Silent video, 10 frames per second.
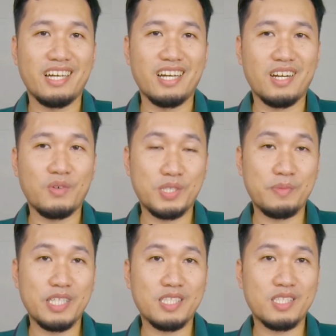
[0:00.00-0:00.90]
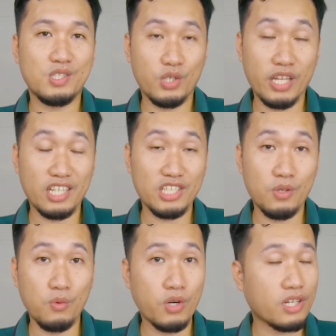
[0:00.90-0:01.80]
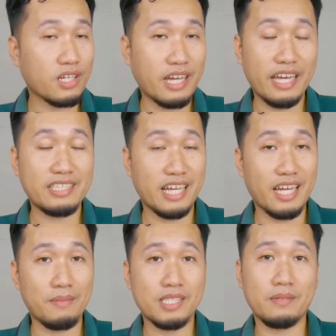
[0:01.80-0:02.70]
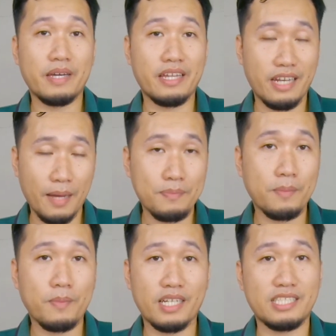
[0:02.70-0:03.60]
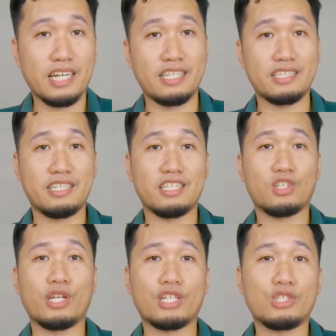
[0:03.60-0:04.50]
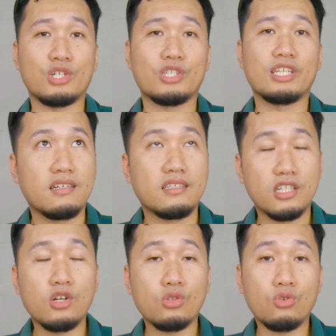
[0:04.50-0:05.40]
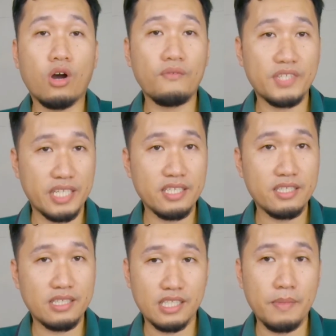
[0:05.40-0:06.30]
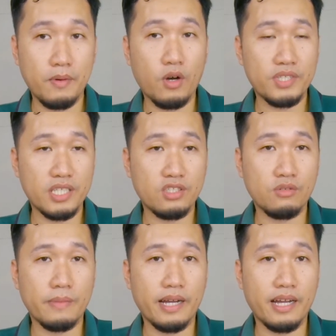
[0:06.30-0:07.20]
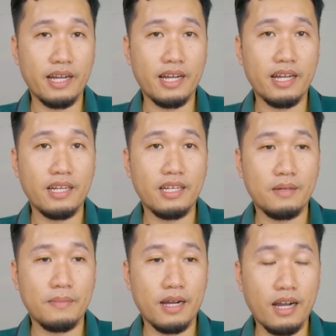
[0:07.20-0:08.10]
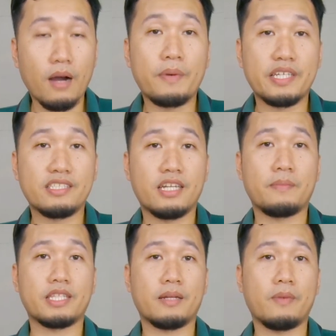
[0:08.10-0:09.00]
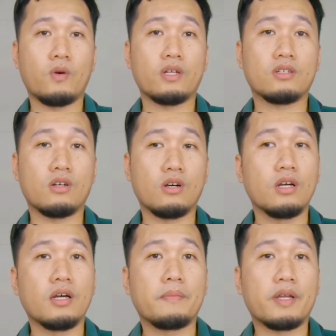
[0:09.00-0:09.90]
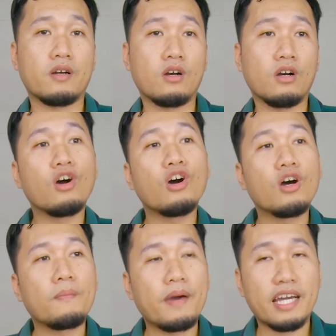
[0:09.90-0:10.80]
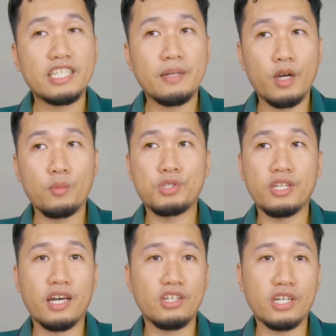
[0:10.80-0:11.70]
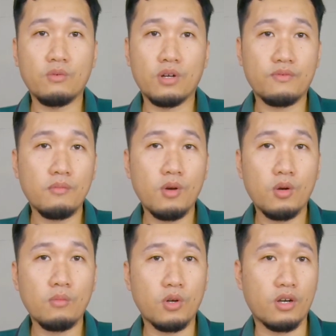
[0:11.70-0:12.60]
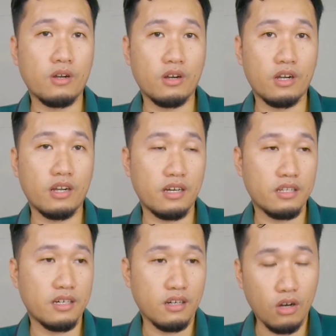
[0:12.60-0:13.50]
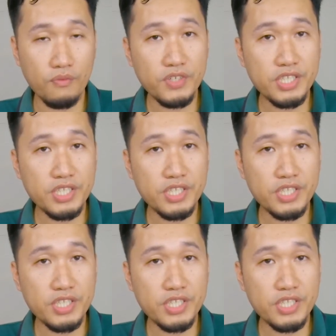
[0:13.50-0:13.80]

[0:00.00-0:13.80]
Uh, which means you can actually work kahit saan basta may laptop ka tsaka internet connection. Still go to offices kasi may offices yung mga mga companies na napagtrabahuan ko. Pero palagi siyang may option na you can work from home or or an a coffee